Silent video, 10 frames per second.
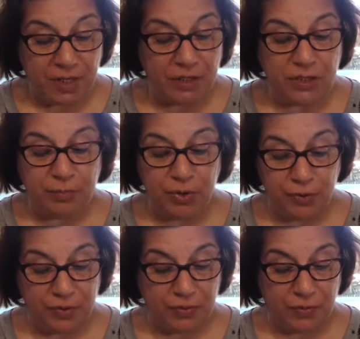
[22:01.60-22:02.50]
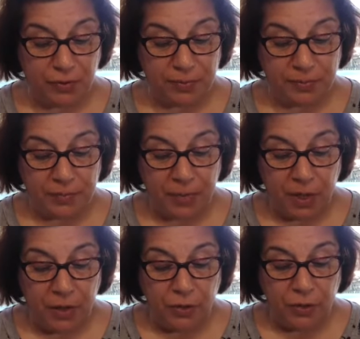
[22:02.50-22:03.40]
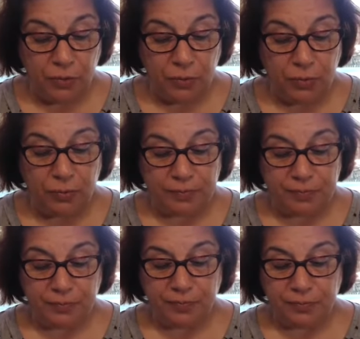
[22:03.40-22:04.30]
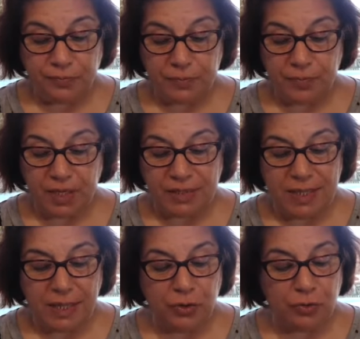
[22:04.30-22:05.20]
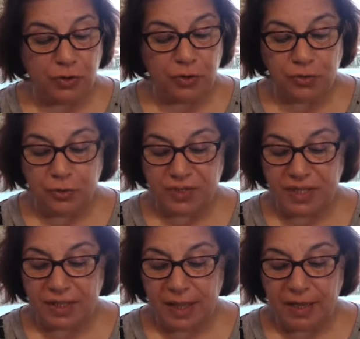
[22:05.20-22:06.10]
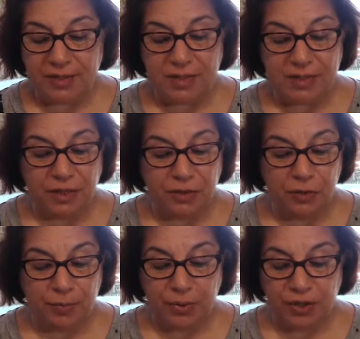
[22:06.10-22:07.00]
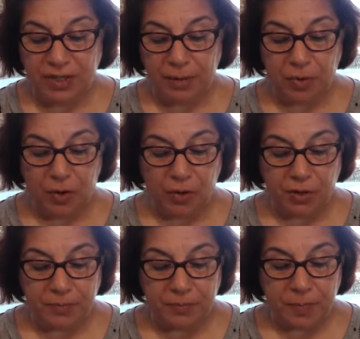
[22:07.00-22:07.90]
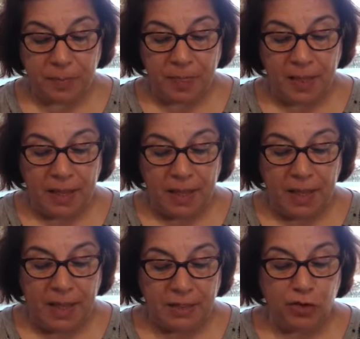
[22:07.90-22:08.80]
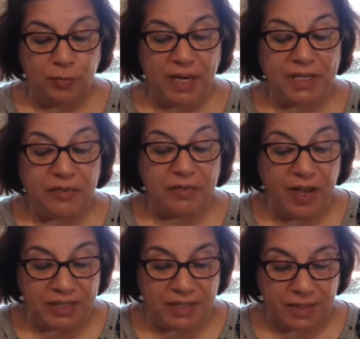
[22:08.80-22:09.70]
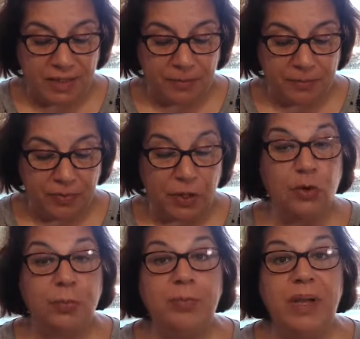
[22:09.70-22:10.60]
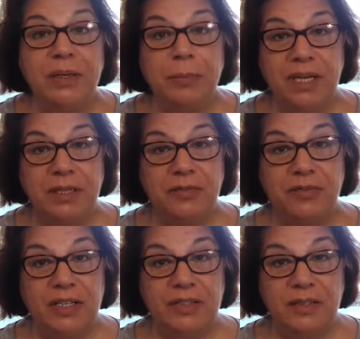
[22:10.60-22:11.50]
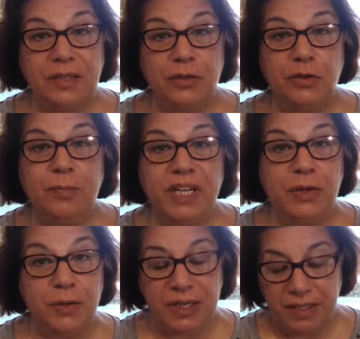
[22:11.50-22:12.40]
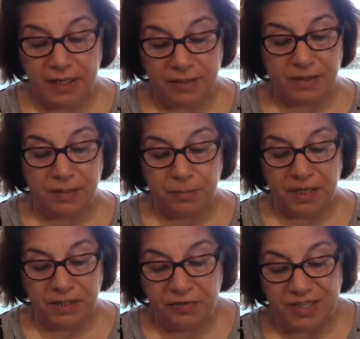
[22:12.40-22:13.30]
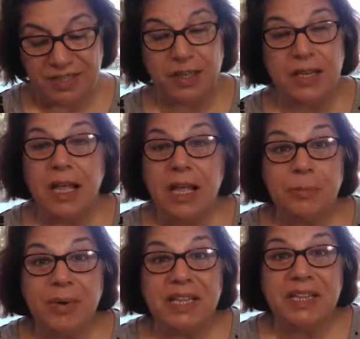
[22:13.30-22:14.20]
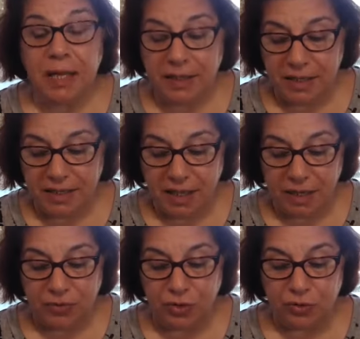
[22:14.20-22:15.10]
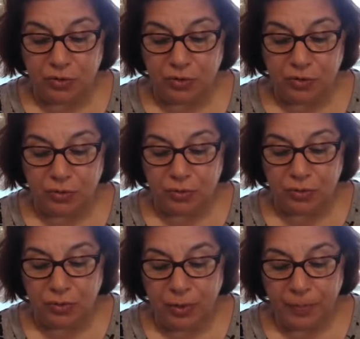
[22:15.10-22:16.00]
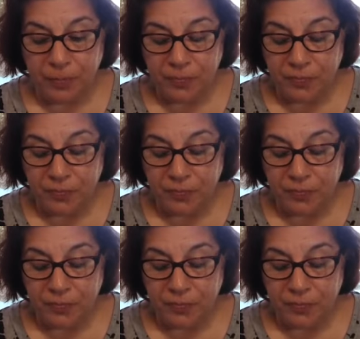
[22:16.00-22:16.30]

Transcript: It's beautiful. You it's like you took those glasses and you put them on and you manifesting. You've been manifesting. You've been creating and manifesting, but nothing come to to